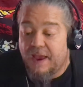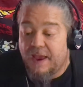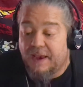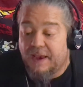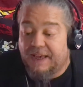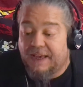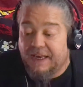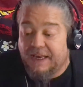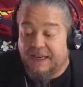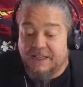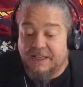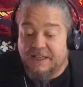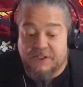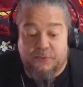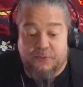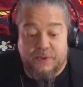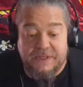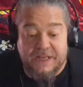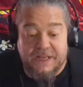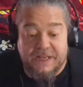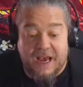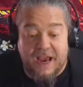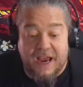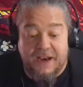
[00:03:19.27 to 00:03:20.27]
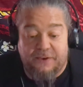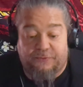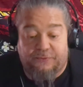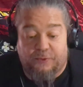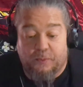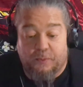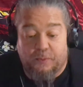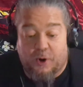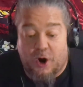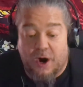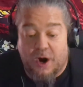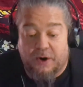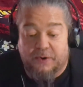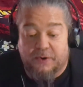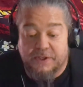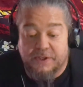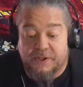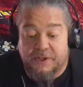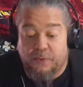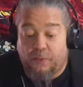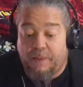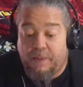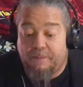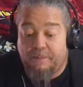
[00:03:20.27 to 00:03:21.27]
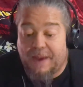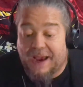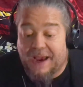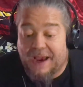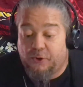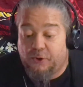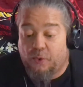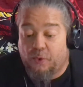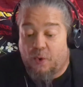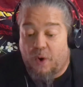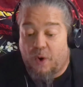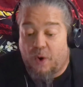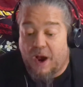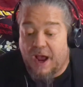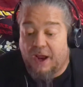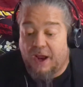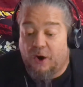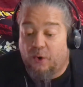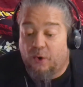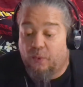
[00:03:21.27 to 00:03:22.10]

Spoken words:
Giddings resigned from Congress and went back to Ohio,